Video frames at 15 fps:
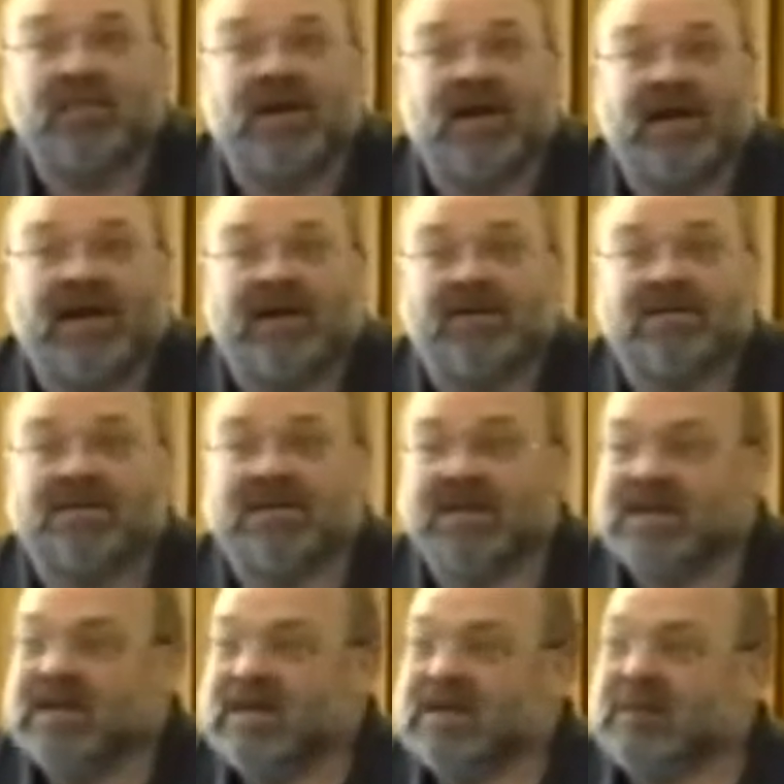and
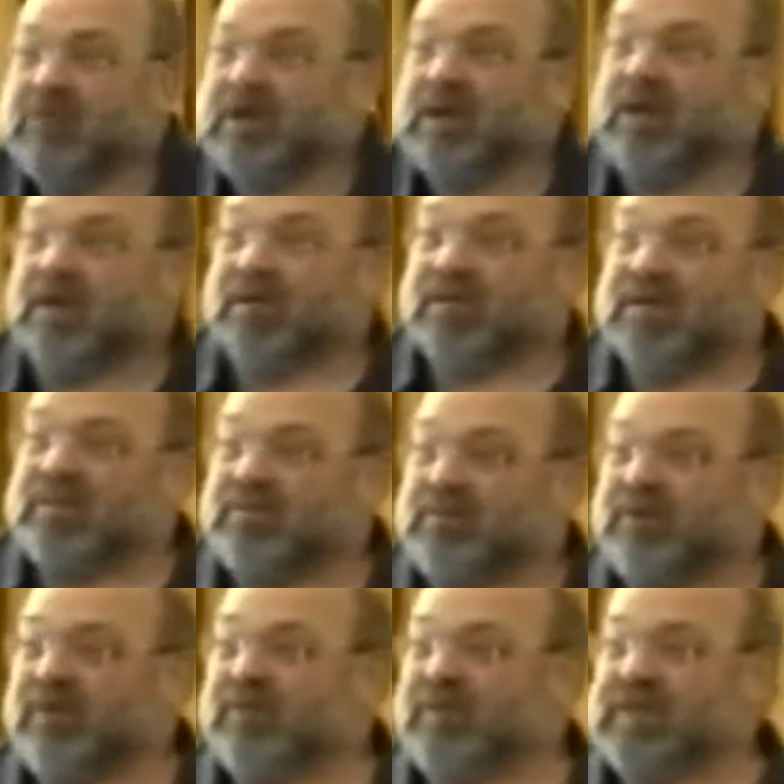we got
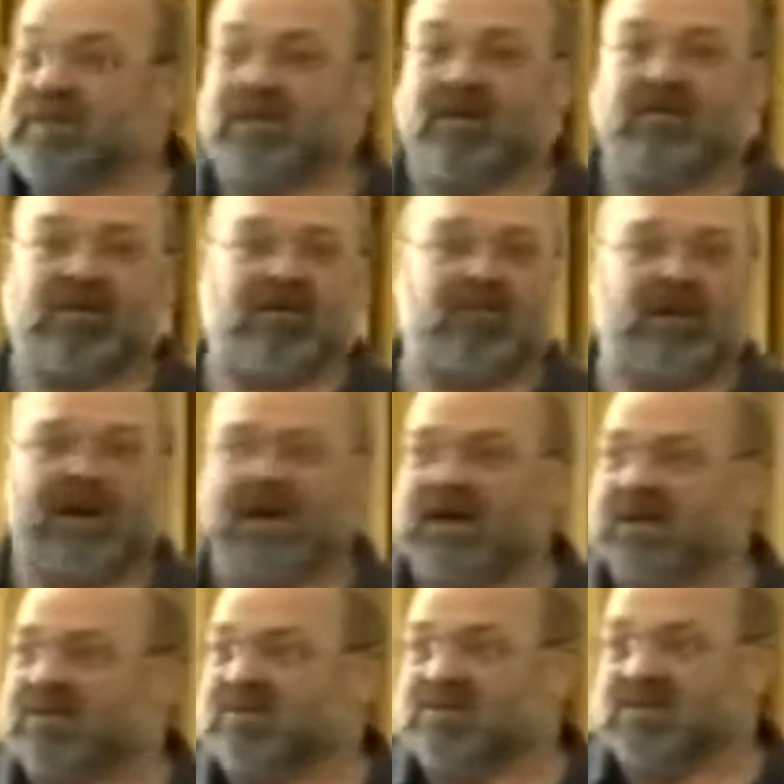improvement of
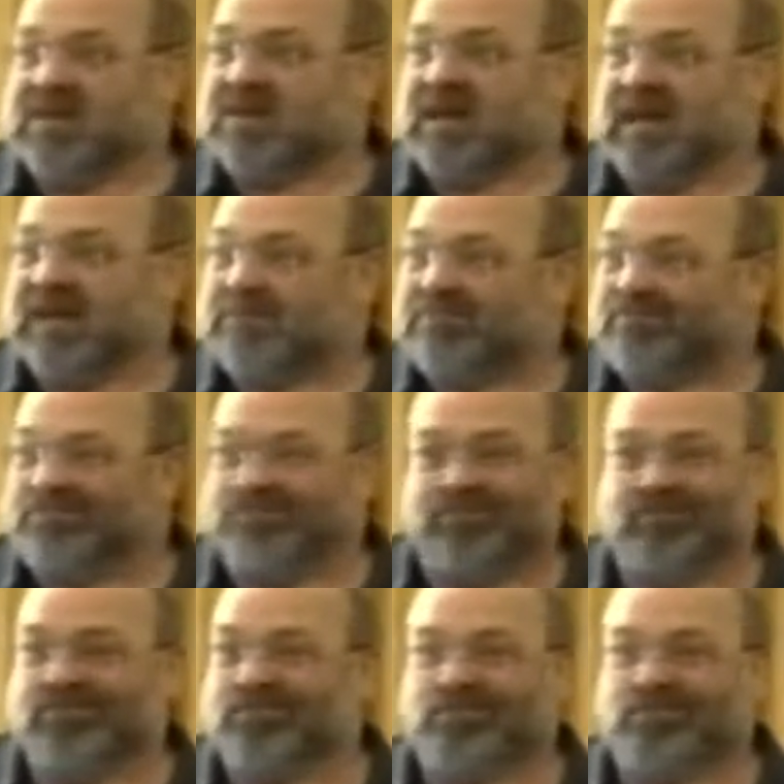around 80%,